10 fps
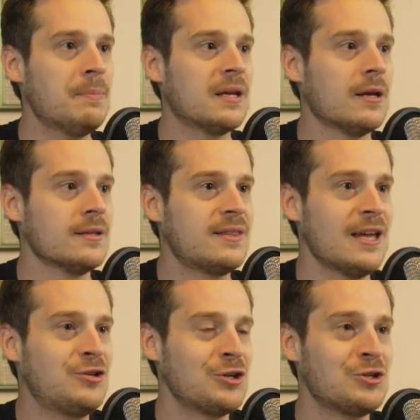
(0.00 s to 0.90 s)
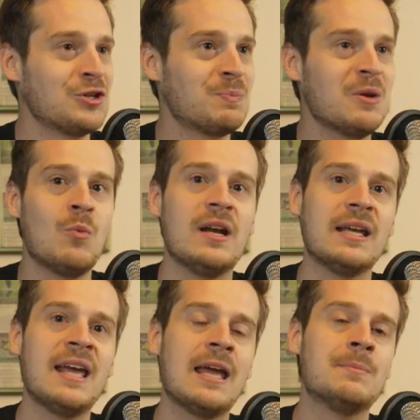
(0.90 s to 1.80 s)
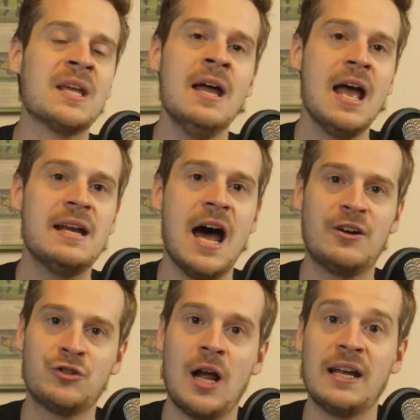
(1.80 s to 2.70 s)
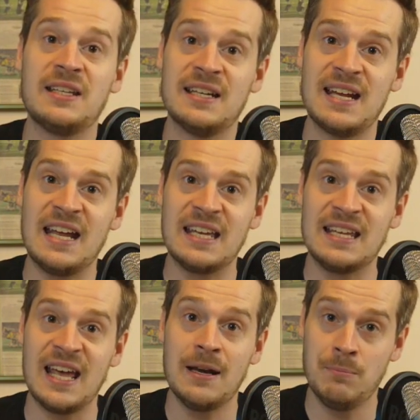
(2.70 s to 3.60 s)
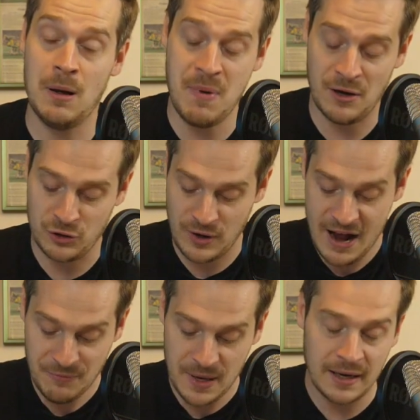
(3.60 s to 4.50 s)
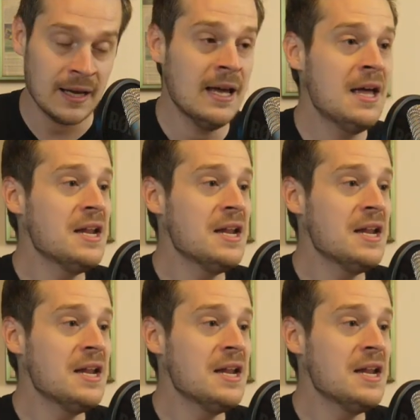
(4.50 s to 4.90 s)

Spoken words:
because they should just be winning games and not trying to tank and get a better draft pick.